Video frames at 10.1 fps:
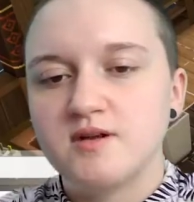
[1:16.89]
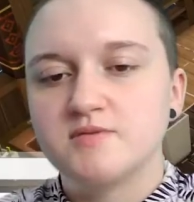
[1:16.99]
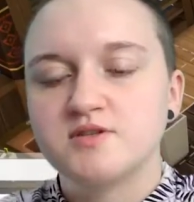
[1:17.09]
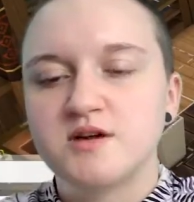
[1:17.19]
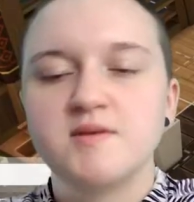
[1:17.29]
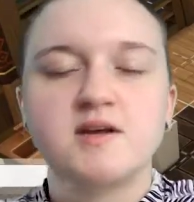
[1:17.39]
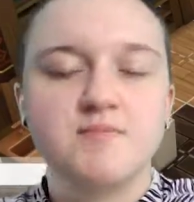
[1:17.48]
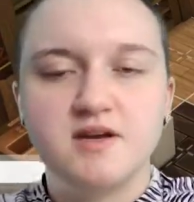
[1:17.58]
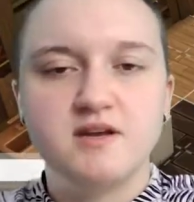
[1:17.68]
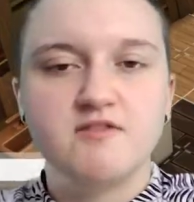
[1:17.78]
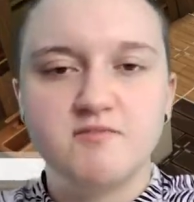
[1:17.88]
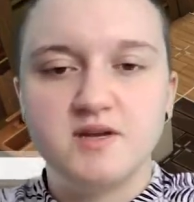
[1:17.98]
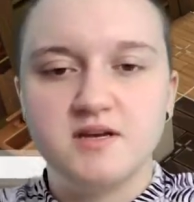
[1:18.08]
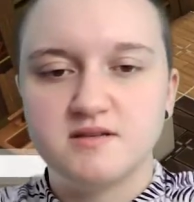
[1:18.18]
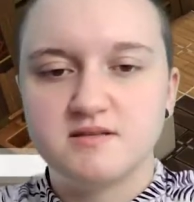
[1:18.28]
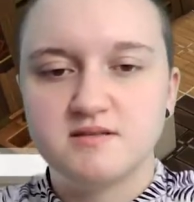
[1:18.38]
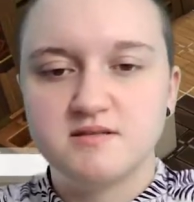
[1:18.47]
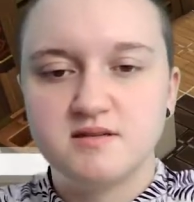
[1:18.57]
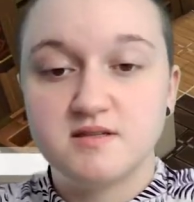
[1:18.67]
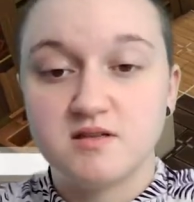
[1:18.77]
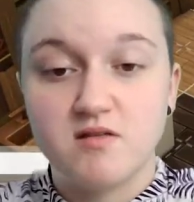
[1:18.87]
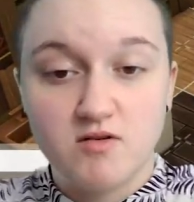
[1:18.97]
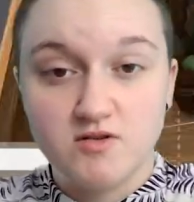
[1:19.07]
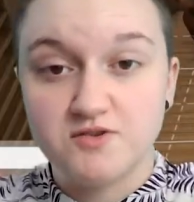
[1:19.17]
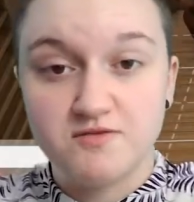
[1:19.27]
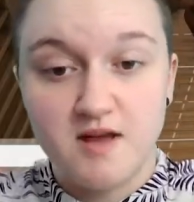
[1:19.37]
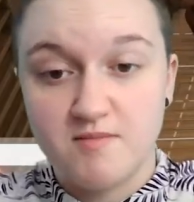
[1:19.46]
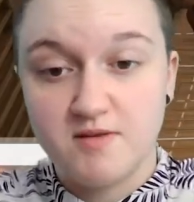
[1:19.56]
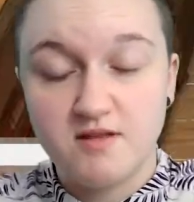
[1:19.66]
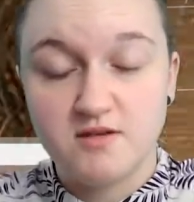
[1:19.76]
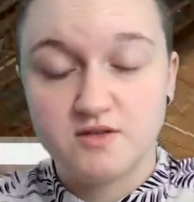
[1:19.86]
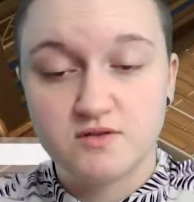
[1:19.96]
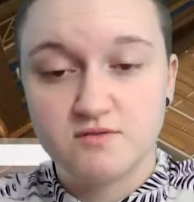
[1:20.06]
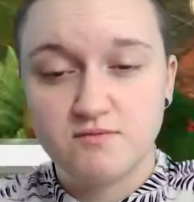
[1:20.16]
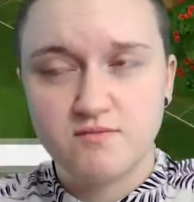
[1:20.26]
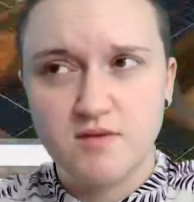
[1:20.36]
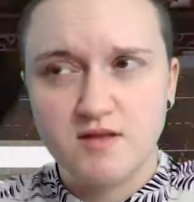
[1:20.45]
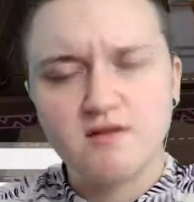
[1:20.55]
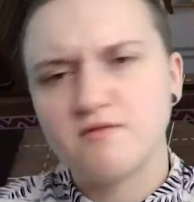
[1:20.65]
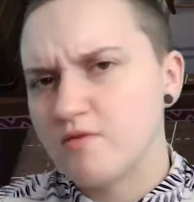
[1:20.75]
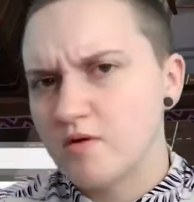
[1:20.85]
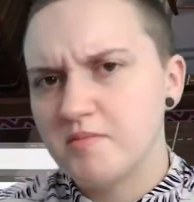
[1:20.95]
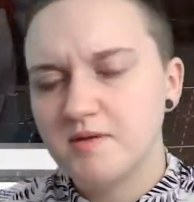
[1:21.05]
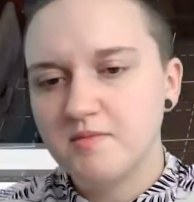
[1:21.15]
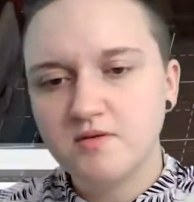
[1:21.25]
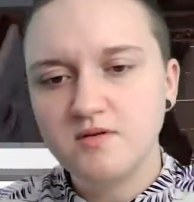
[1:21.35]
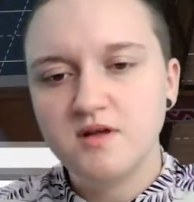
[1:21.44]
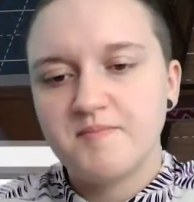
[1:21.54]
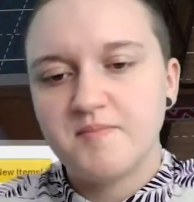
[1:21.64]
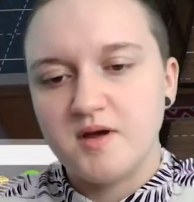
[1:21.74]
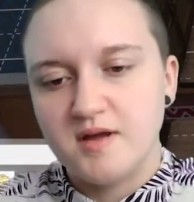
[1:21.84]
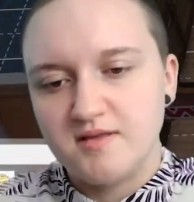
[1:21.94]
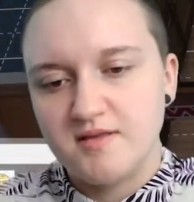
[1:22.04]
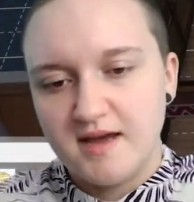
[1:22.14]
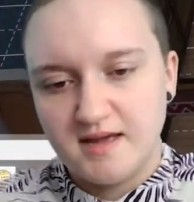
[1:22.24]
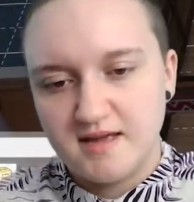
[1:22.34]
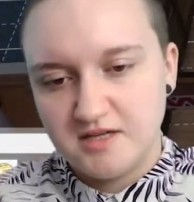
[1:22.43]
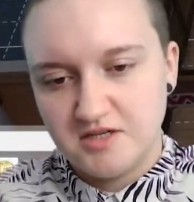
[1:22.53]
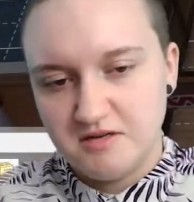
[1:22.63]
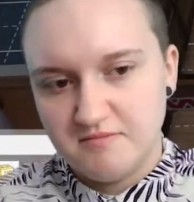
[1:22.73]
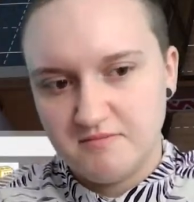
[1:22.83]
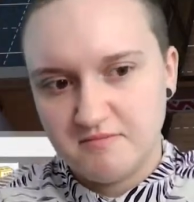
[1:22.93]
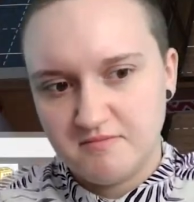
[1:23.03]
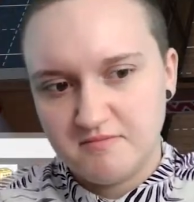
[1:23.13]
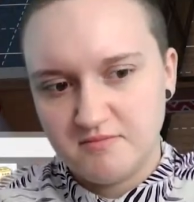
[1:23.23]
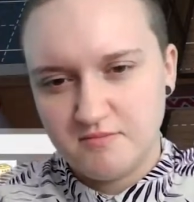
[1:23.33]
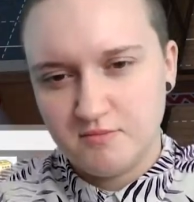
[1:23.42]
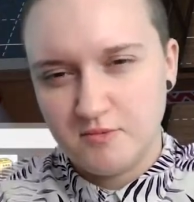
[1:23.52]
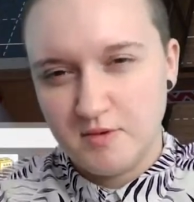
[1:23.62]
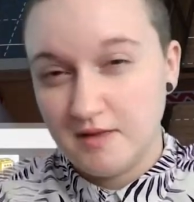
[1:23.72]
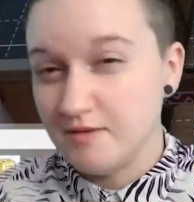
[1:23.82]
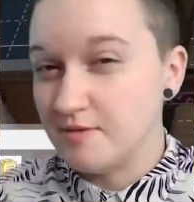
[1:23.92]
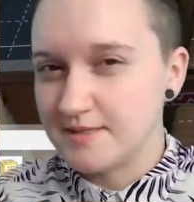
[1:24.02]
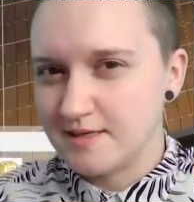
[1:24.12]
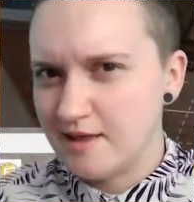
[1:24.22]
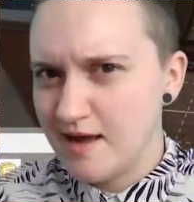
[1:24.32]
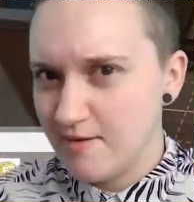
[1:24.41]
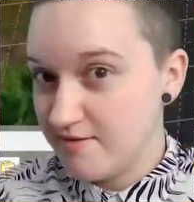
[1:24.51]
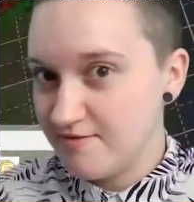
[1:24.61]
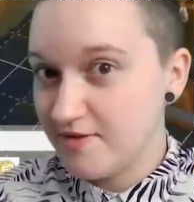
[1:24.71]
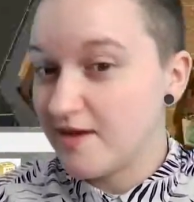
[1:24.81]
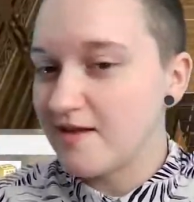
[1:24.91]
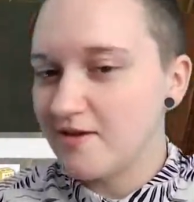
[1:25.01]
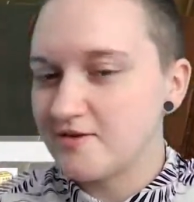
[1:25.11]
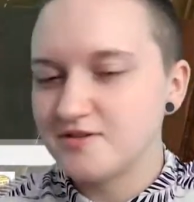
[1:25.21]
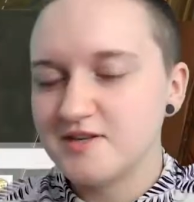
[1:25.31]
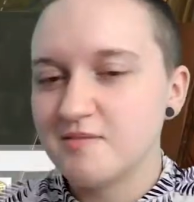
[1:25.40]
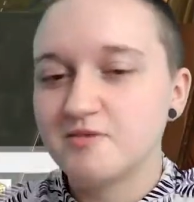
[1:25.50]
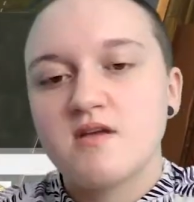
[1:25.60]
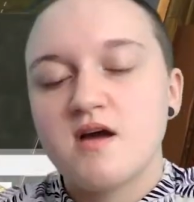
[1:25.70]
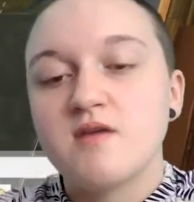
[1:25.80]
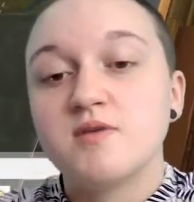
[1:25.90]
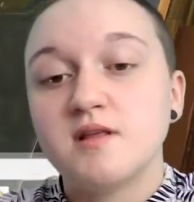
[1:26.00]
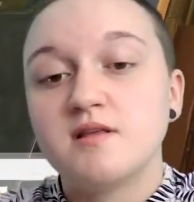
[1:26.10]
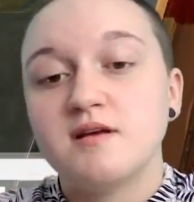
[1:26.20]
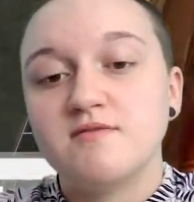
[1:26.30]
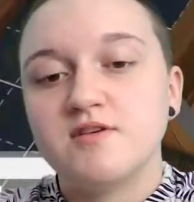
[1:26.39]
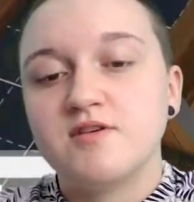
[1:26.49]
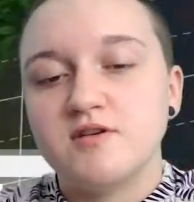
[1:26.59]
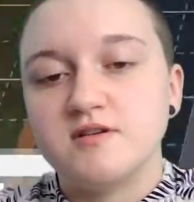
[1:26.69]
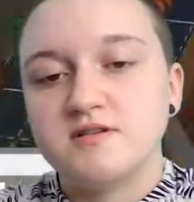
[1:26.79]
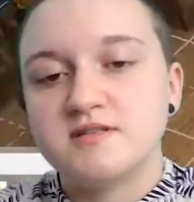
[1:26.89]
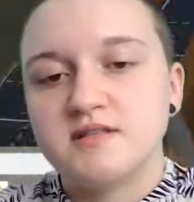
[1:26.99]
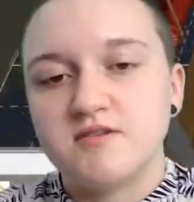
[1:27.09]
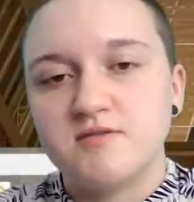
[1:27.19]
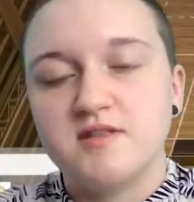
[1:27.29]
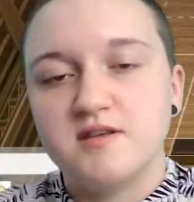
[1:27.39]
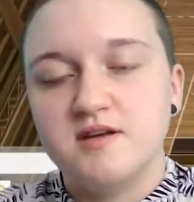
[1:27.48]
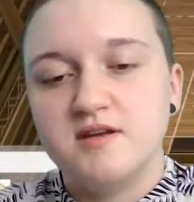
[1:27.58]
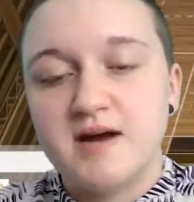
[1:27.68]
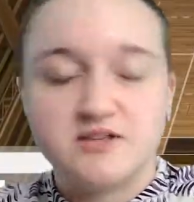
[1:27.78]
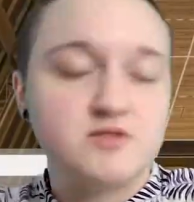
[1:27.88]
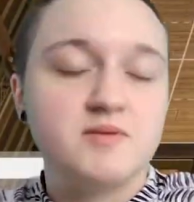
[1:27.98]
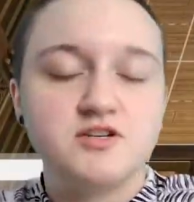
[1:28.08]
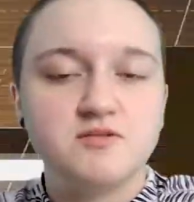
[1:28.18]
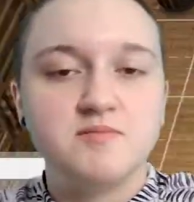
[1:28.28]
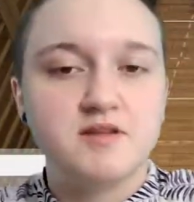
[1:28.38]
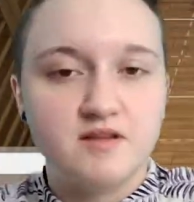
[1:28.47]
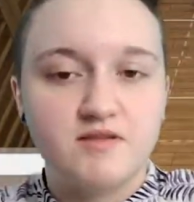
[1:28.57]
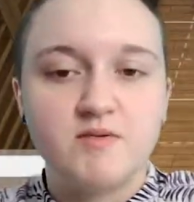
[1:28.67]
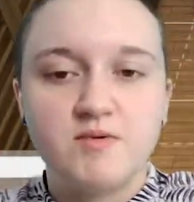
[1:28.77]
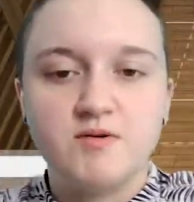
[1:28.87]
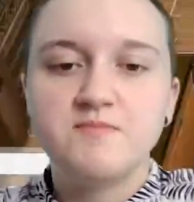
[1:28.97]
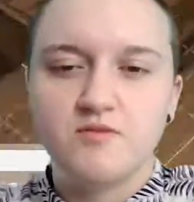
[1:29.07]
I was trying to make it big enough because it's a larger family. There's, I think, 4 people, but that kitchen really wasn't allowing for that larger table. I really love the curtains that are in the master bedroom and the living room.